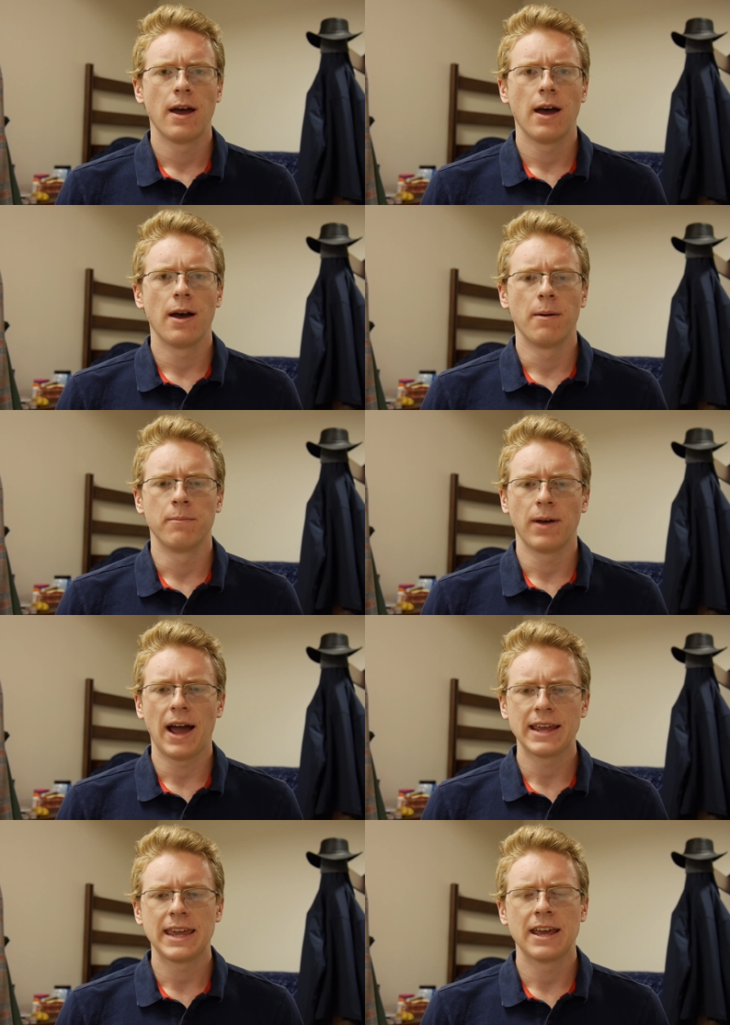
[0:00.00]

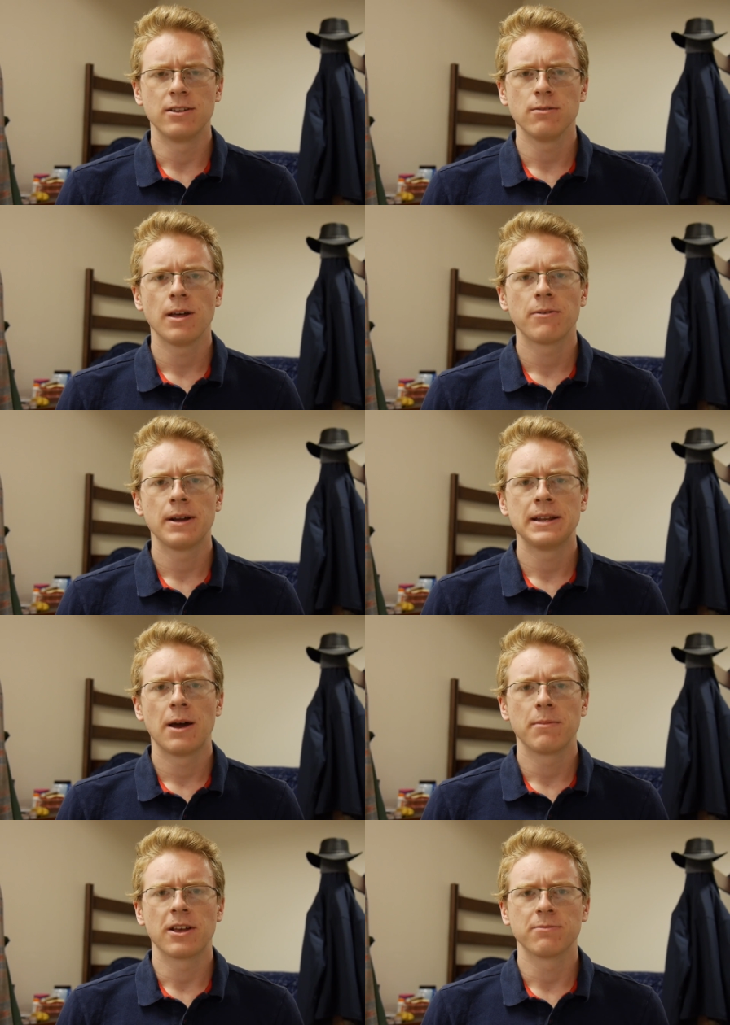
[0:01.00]
I can't do that right
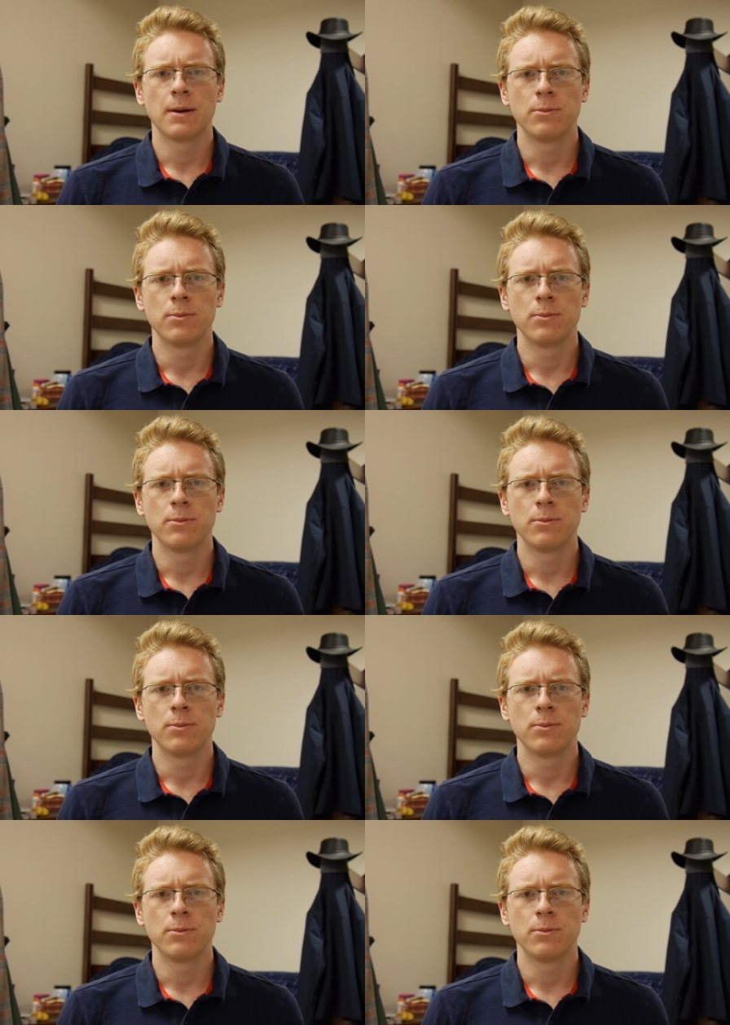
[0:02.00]
now because my